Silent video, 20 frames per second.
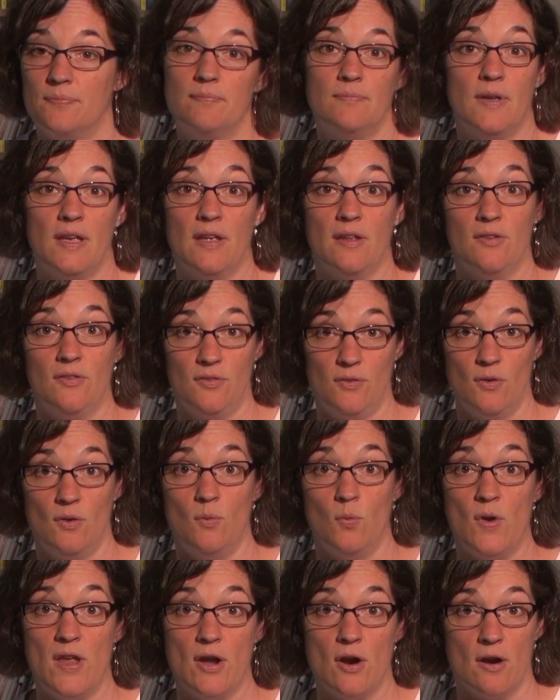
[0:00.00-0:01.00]
because
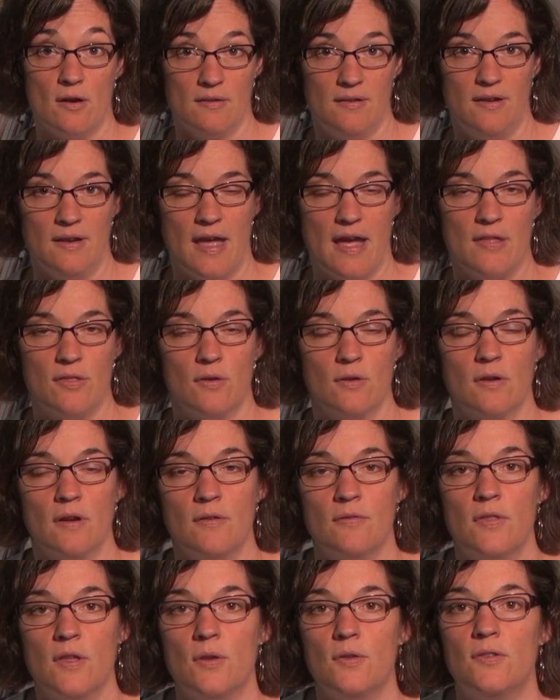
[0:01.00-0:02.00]
we are neither
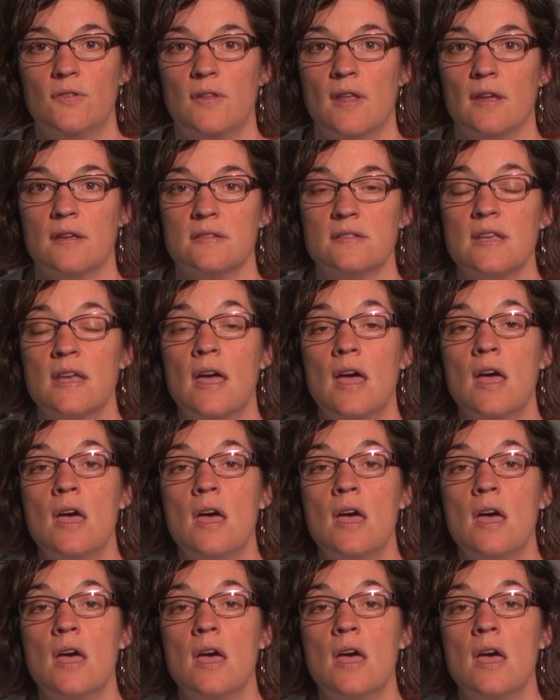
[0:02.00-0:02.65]
of those things,